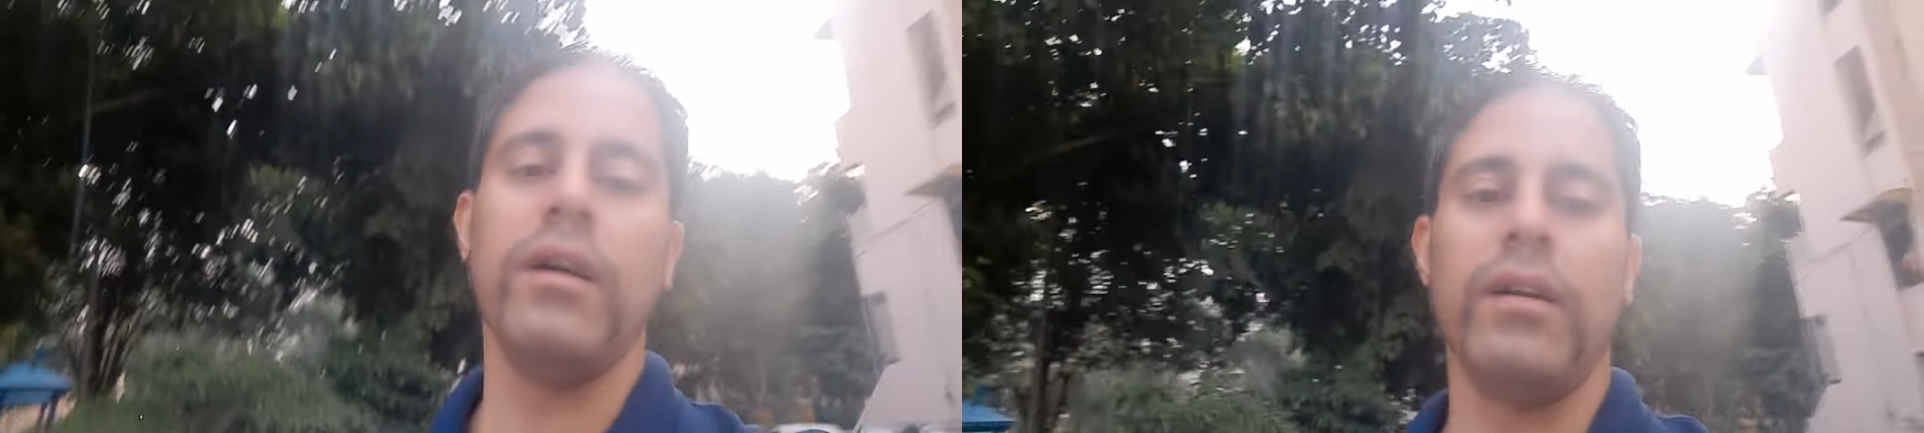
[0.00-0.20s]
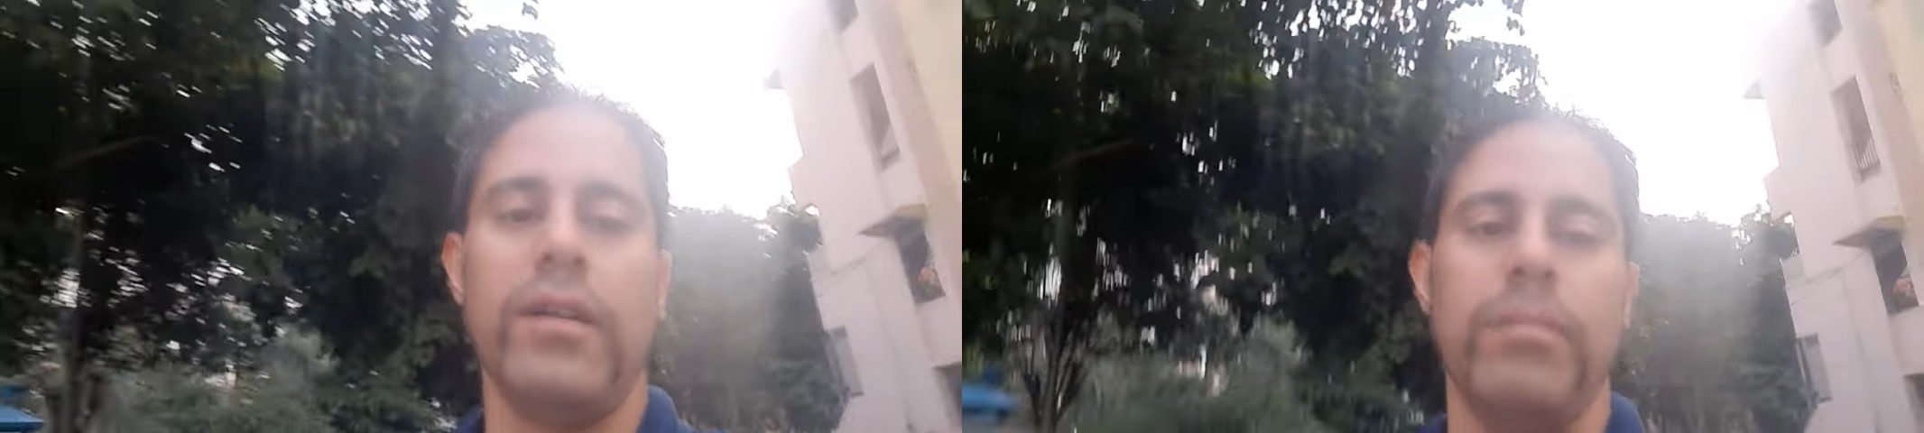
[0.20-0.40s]

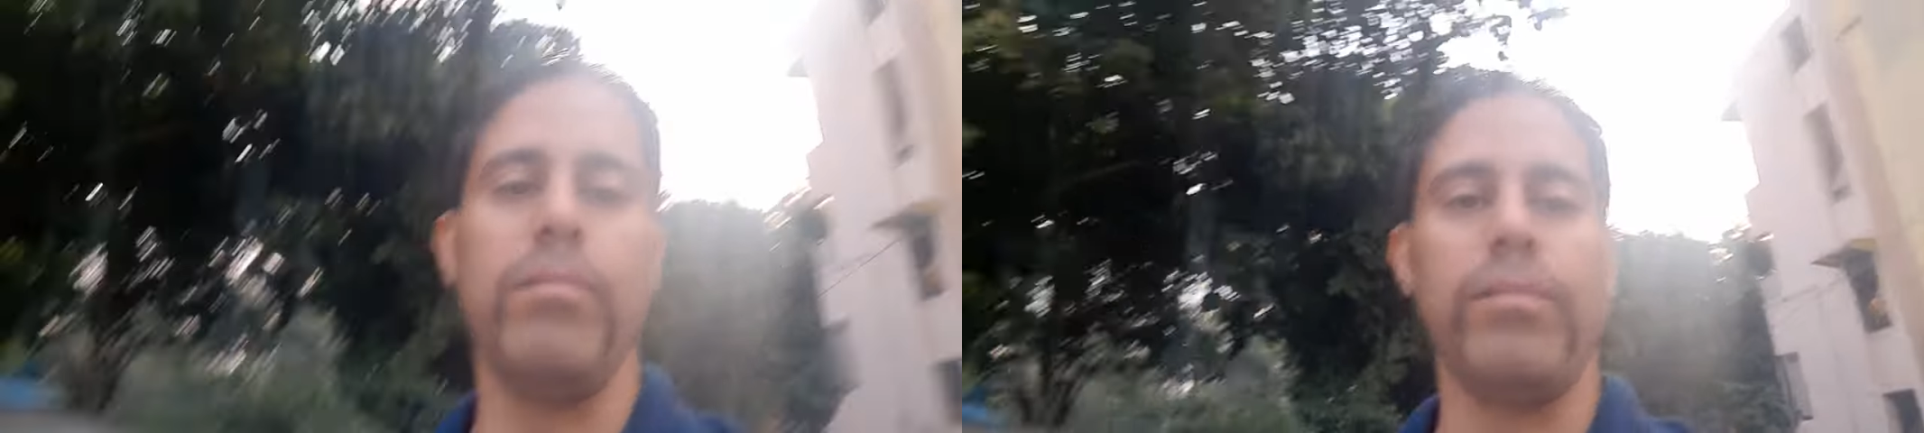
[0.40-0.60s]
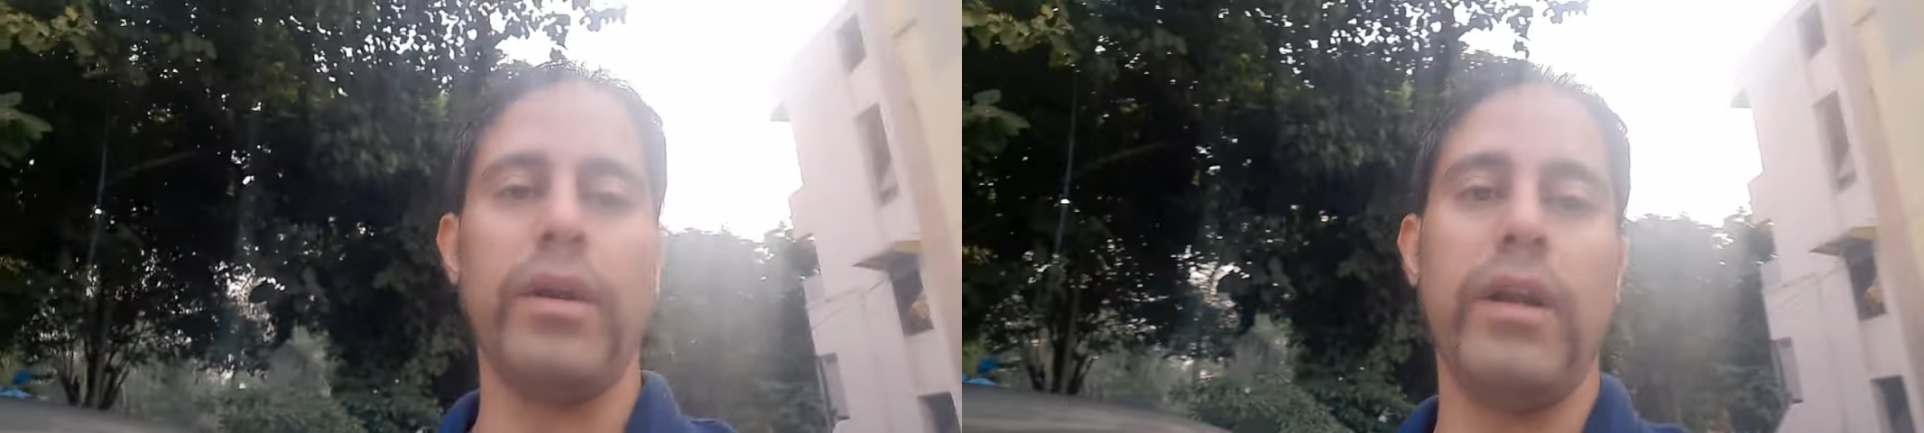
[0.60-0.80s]
a
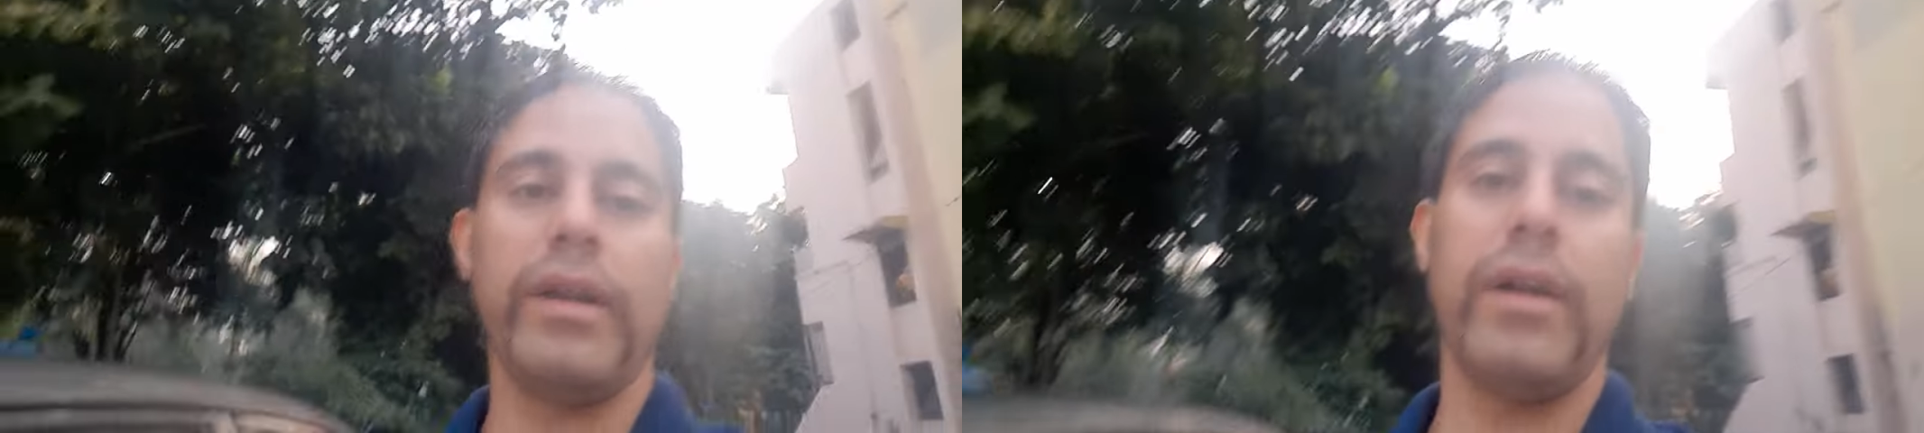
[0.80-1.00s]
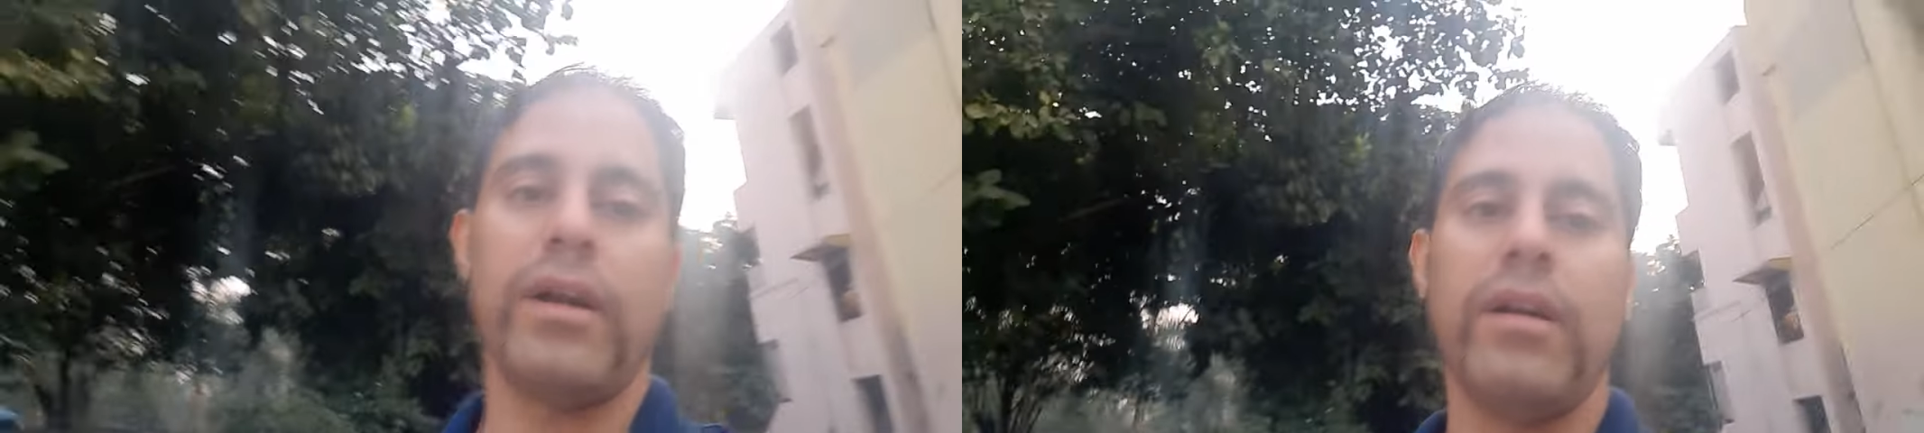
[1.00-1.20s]

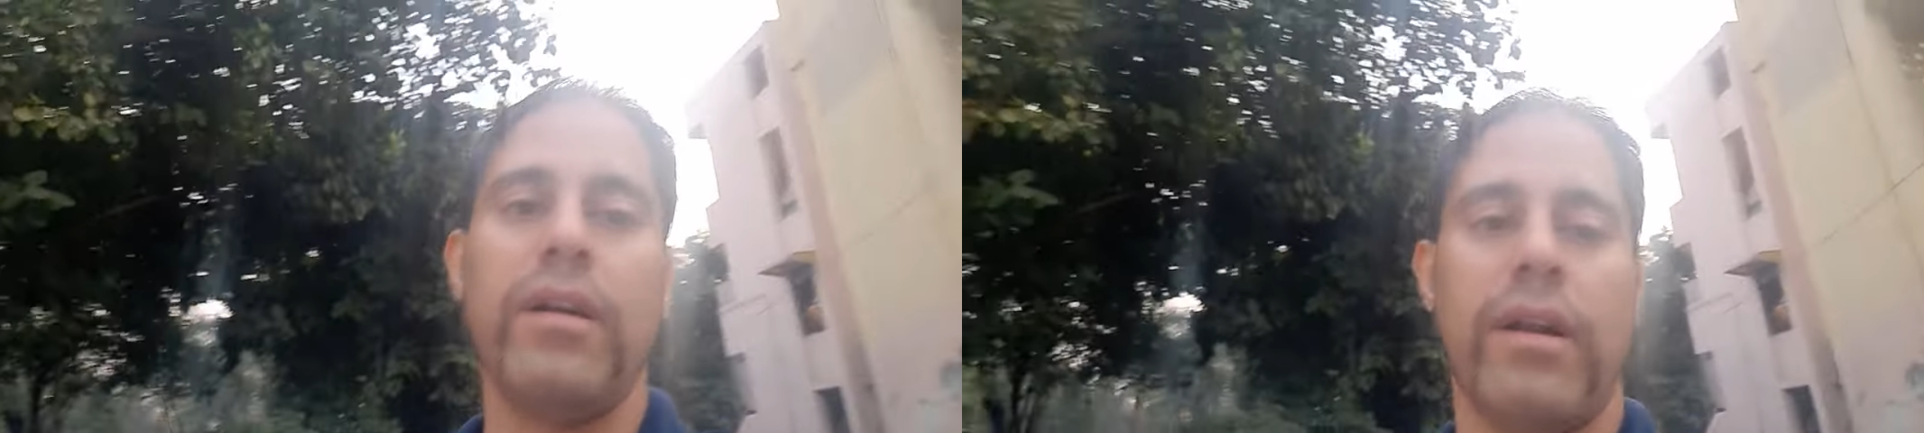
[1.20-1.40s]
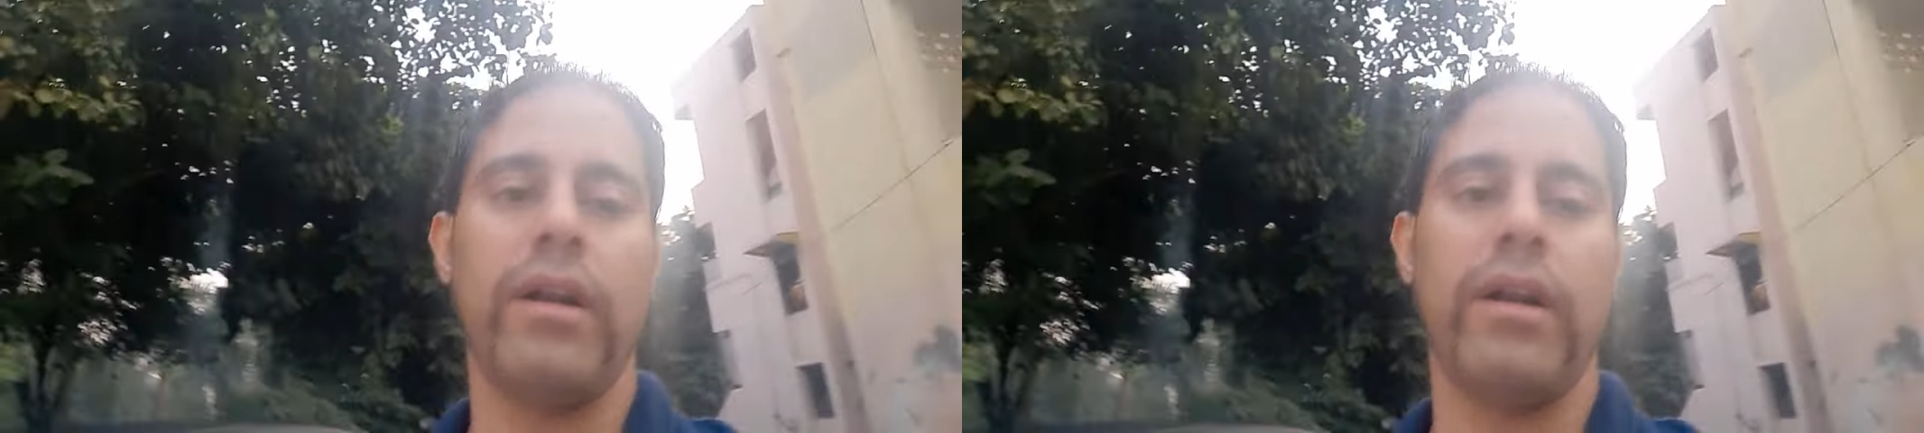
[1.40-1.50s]
brilliant